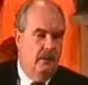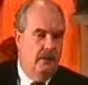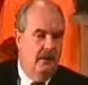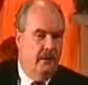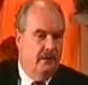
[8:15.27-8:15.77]

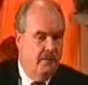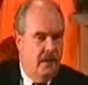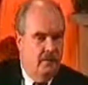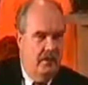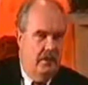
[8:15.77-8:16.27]
not only did I
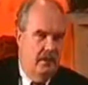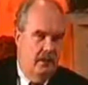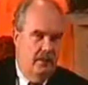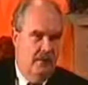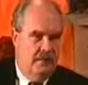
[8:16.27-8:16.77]
get the
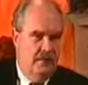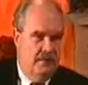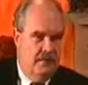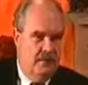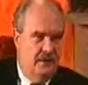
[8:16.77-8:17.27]
memory of
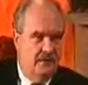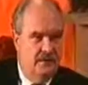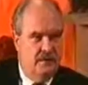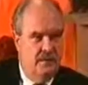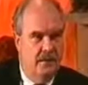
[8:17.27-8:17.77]
myself as a
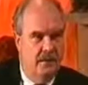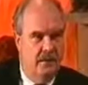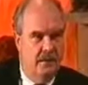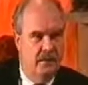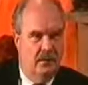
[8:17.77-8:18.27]
child doing this,
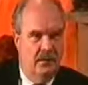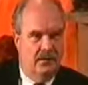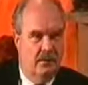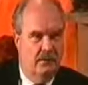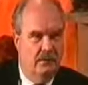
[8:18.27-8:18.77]
but I
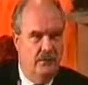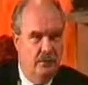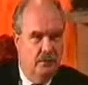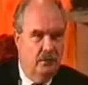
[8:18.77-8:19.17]
could also